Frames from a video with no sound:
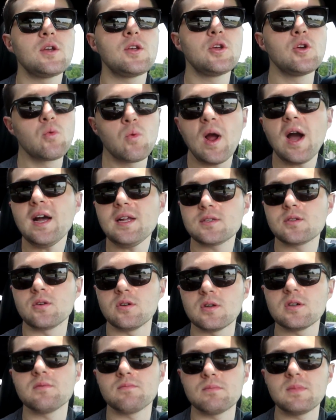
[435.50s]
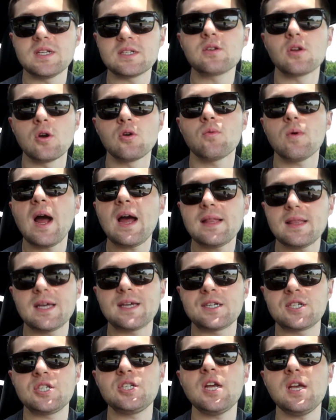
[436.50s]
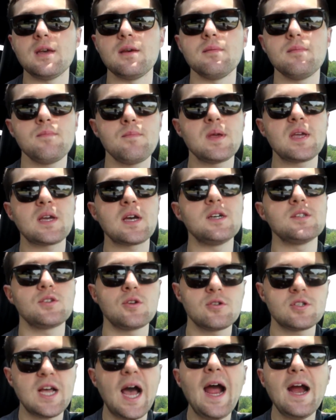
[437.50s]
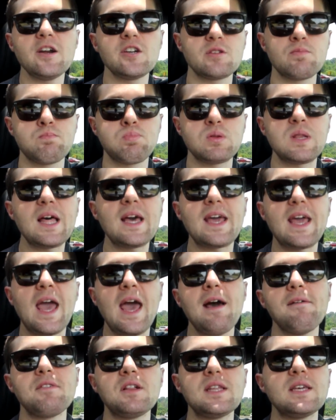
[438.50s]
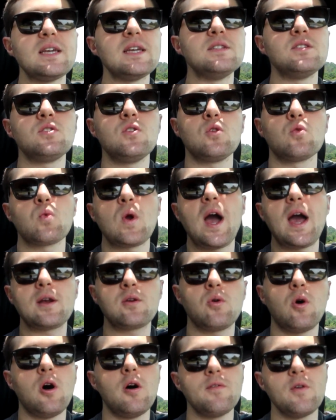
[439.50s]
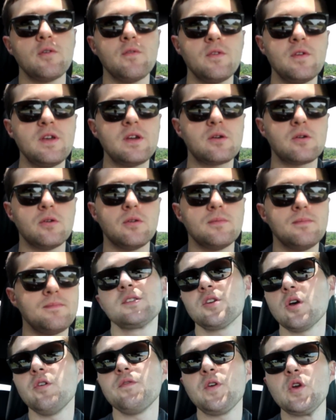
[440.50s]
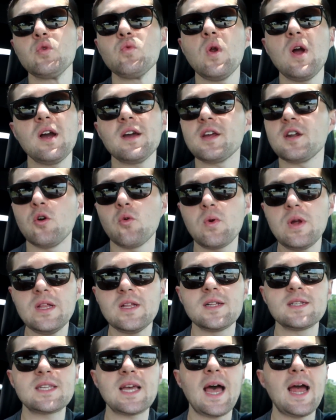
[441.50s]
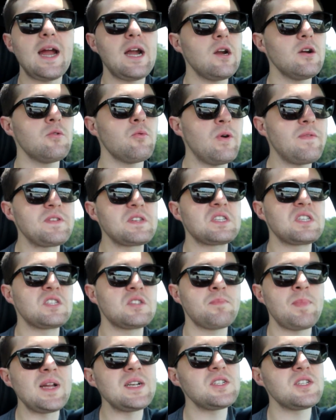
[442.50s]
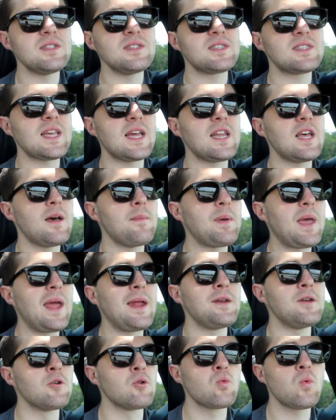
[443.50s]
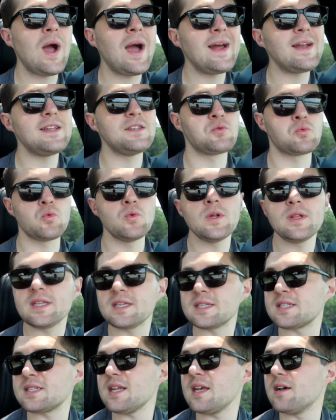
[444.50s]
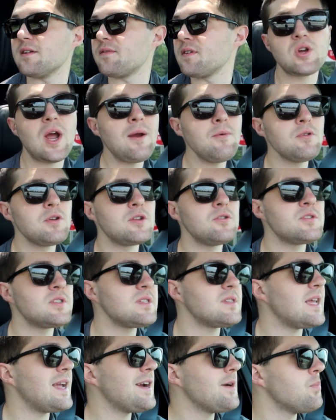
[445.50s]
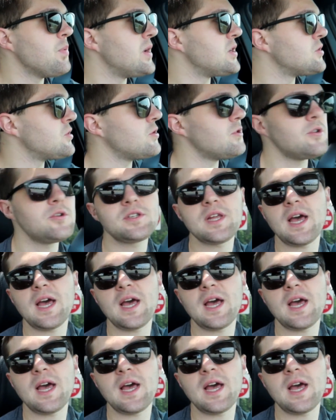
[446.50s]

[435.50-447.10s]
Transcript: your ride's gonna ride like shit because your tires play heavily into the ride quality of your vehicle. So if you're rocking a wheel and tire with a suspension setup and your ride is really stiff, try reducing the air pressure in your